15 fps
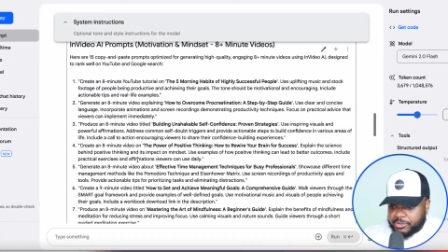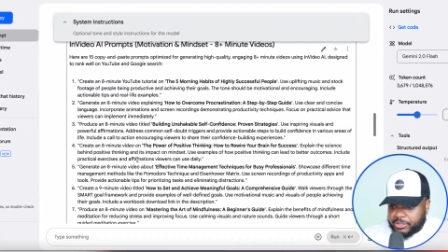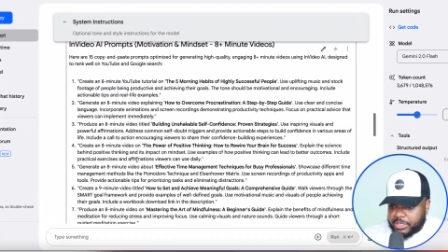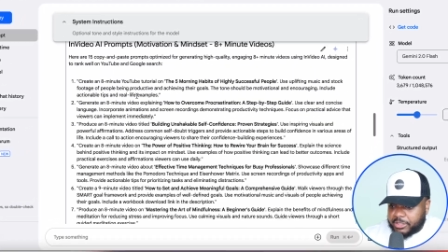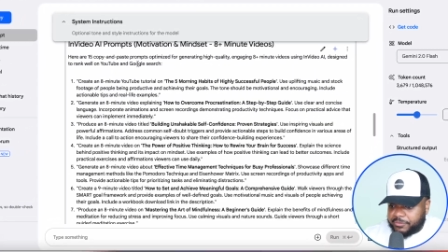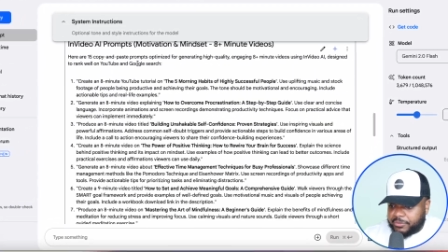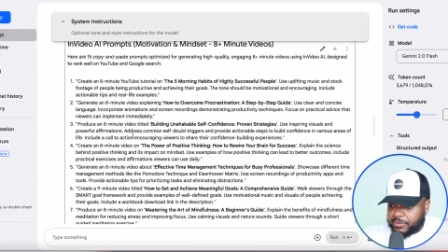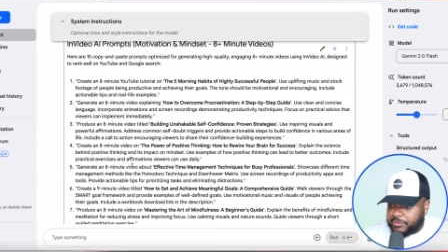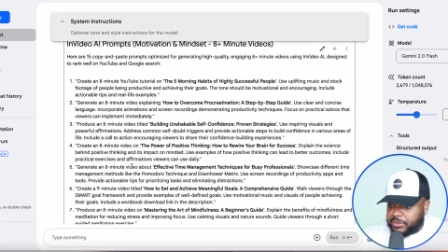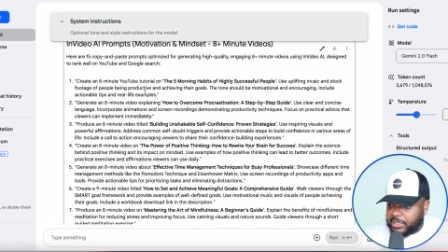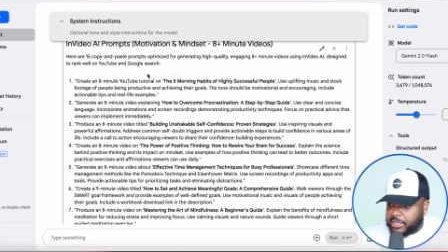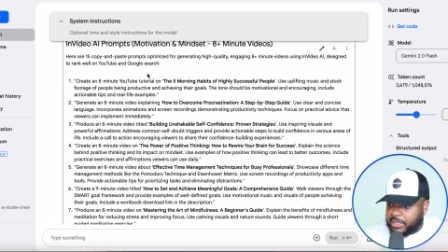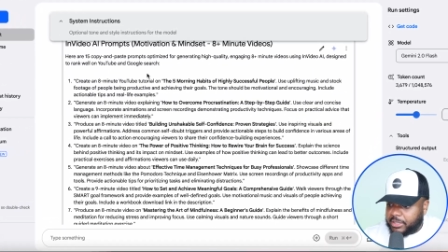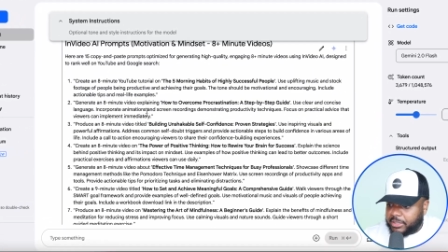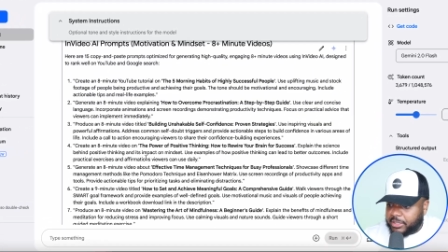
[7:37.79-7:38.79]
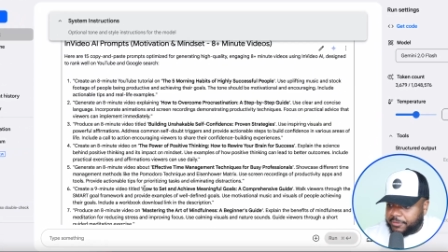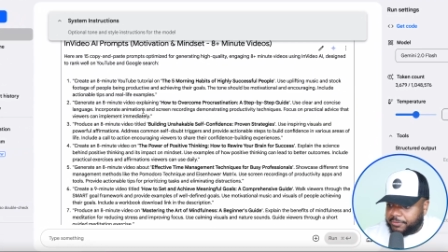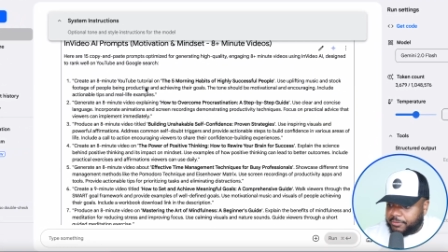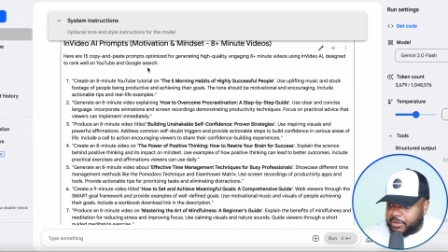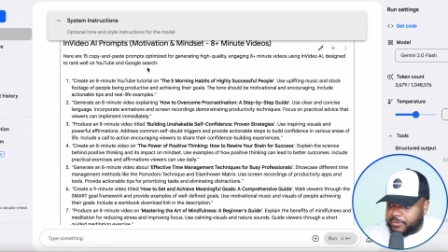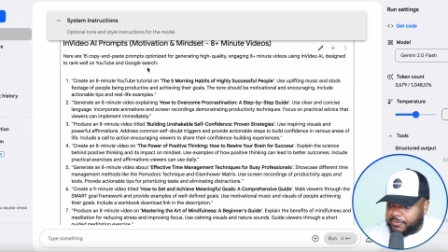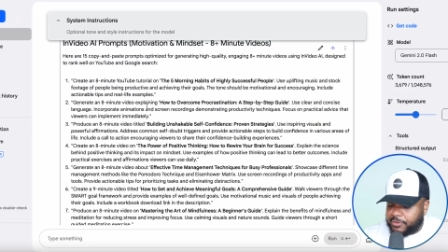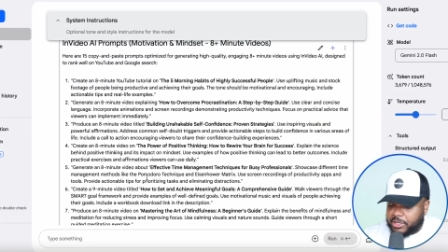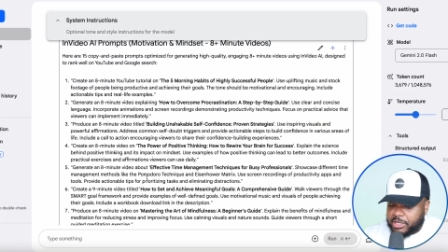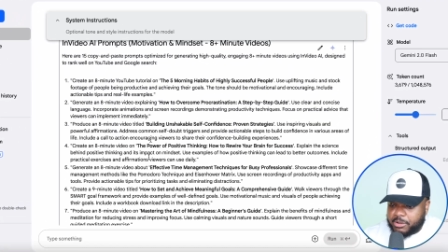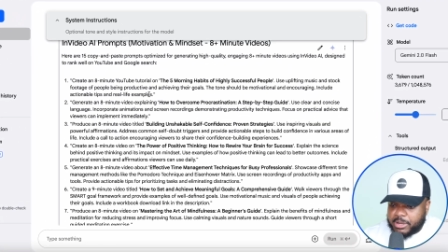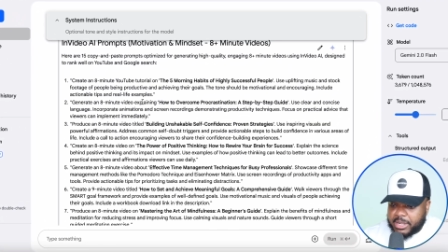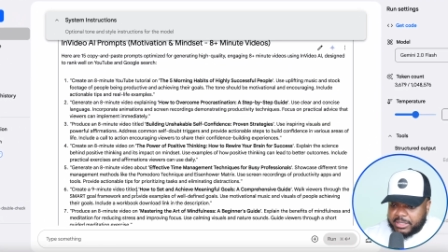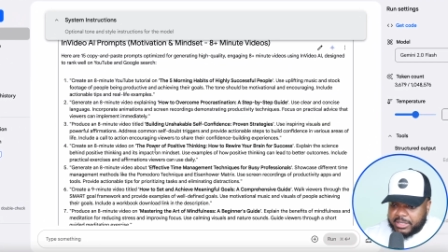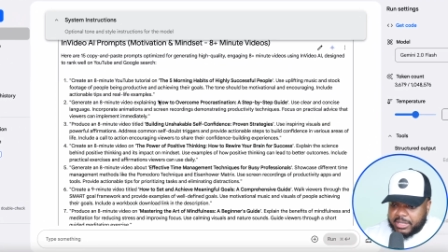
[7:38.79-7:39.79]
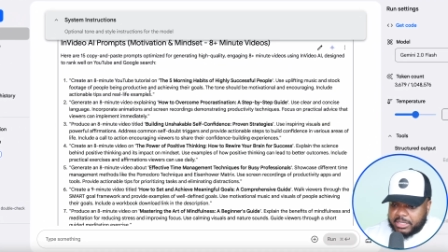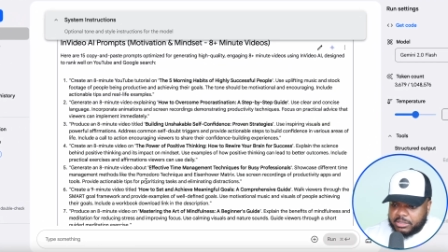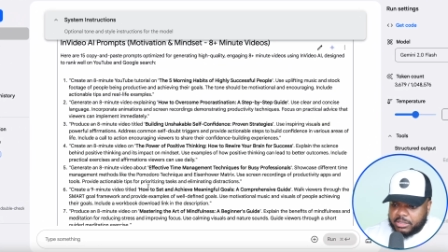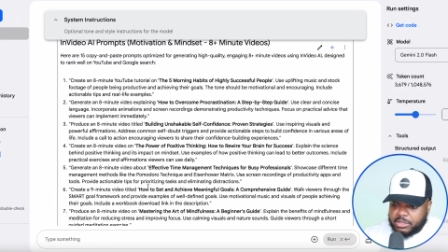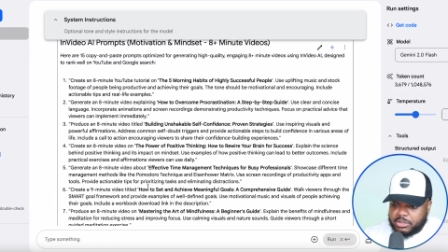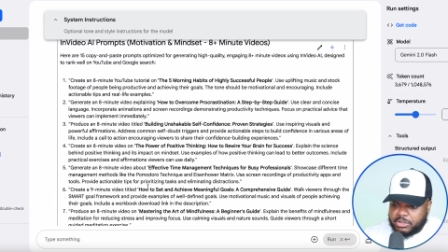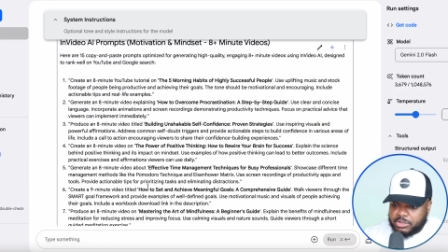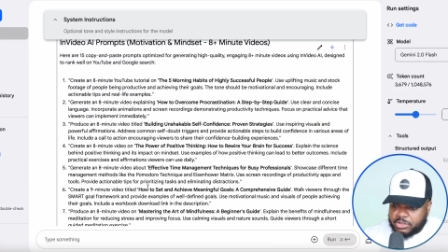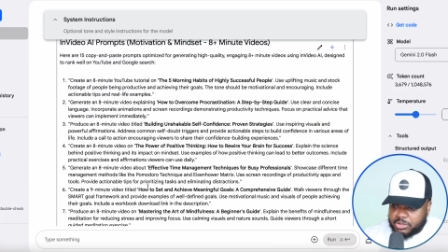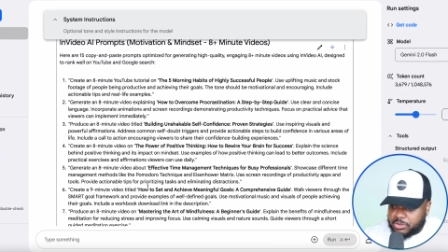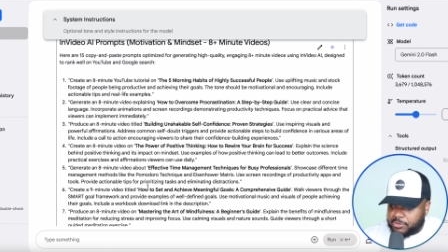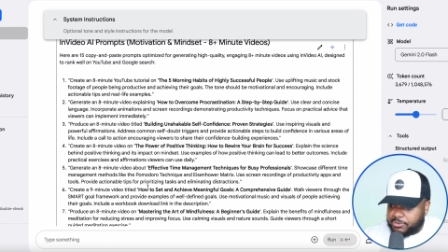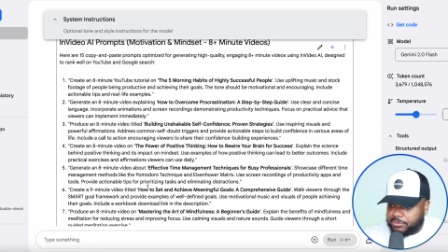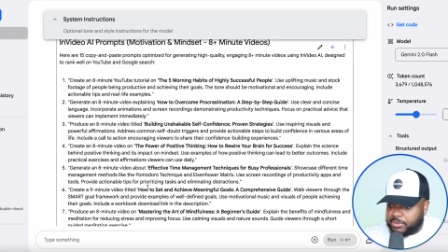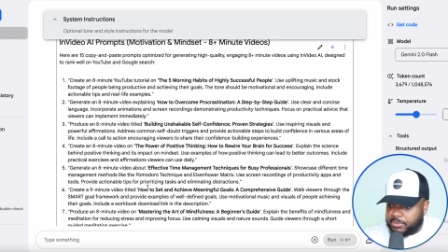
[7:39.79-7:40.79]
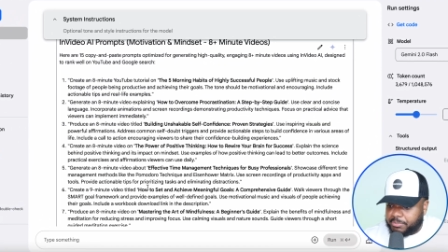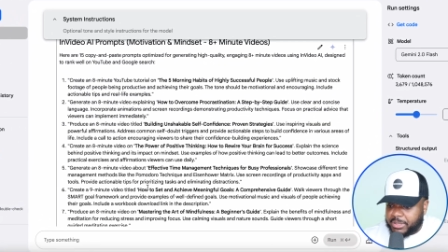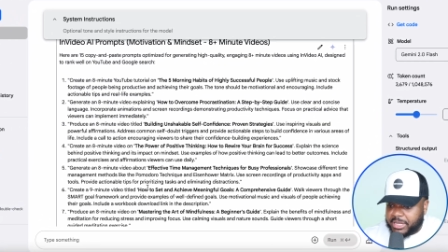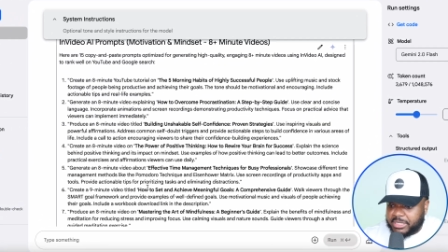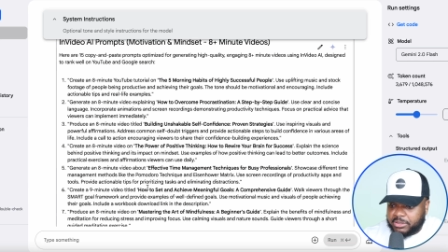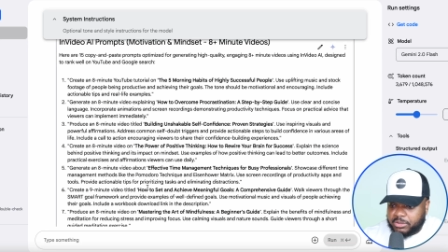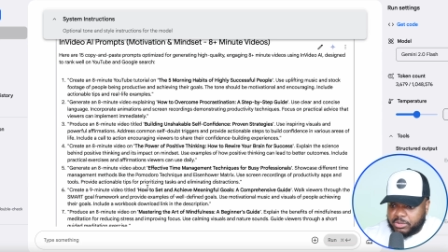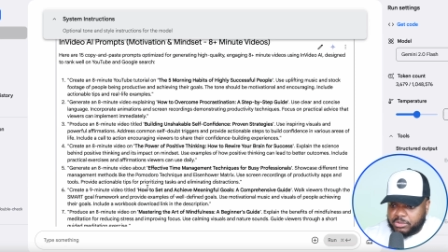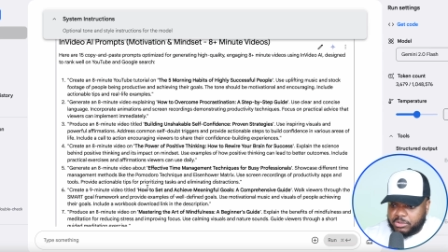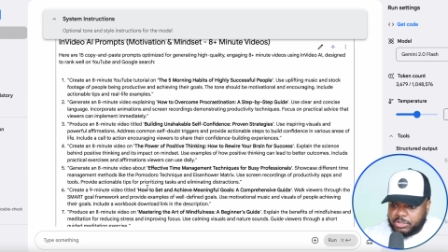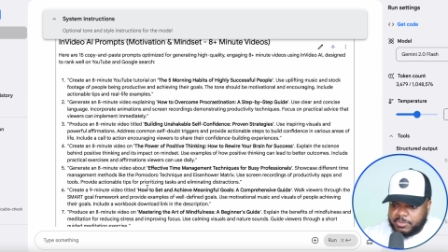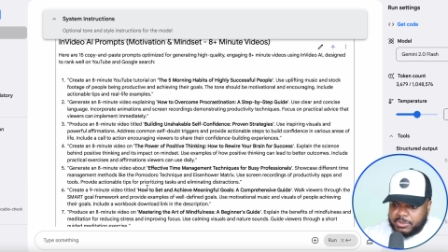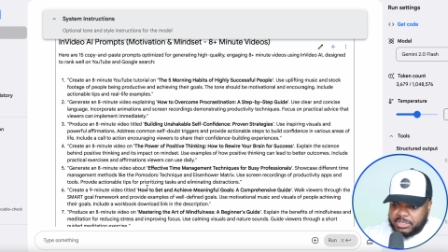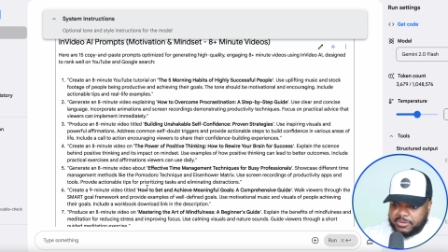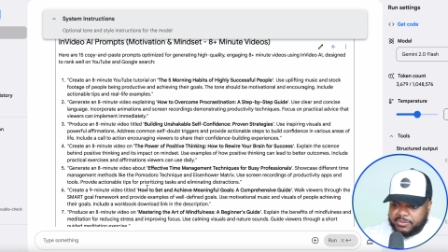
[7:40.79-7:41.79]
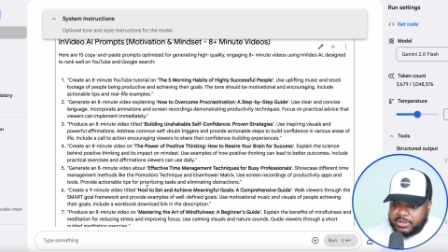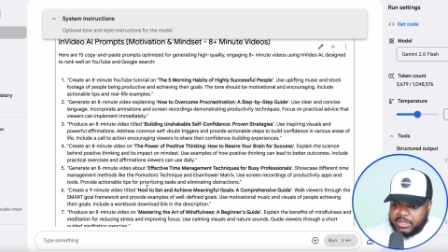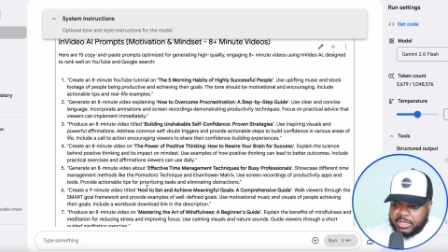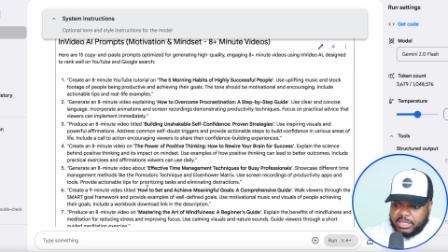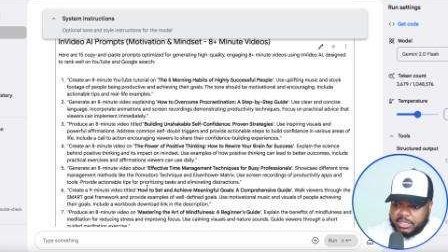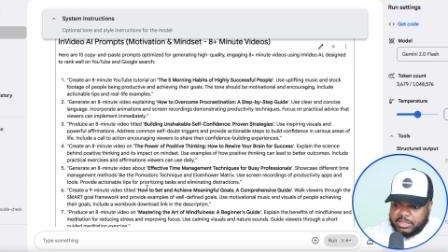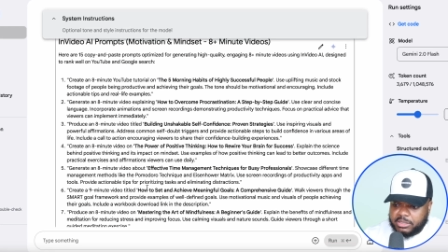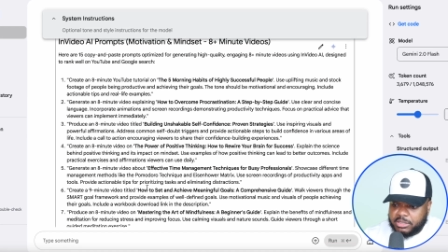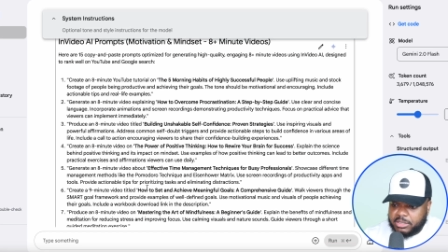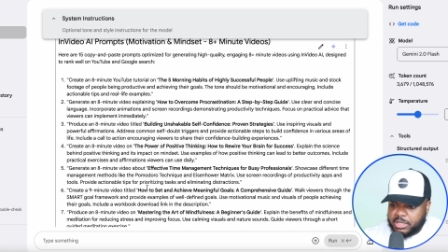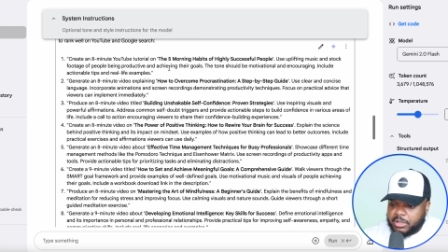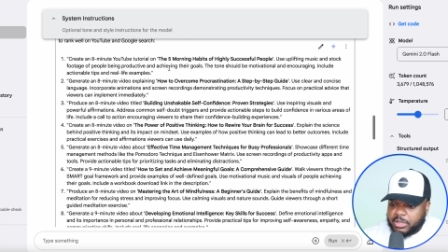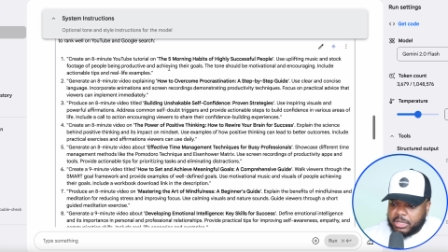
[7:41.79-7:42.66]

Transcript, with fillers: so there's 15 different video ideas that you can choose from based on your specific niche.